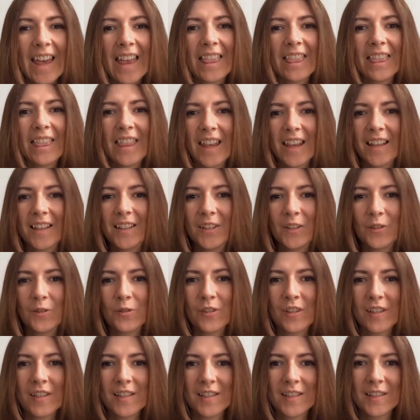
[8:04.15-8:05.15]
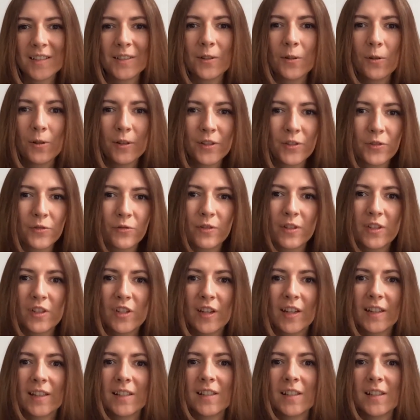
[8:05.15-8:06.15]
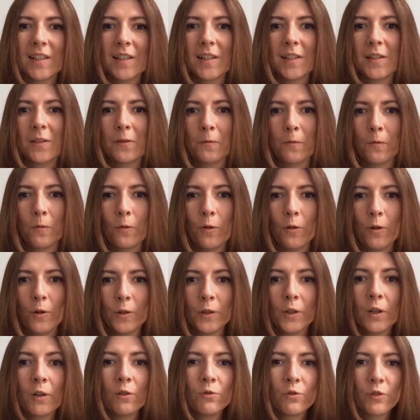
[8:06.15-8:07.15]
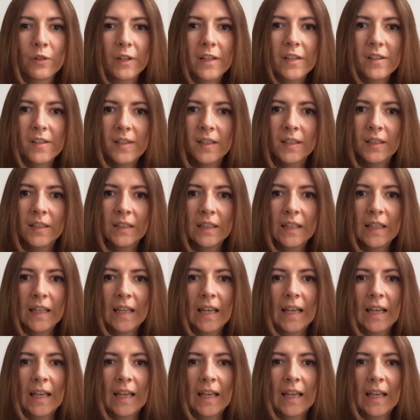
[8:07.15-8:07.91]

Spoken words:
And then you just got rejected for no reason.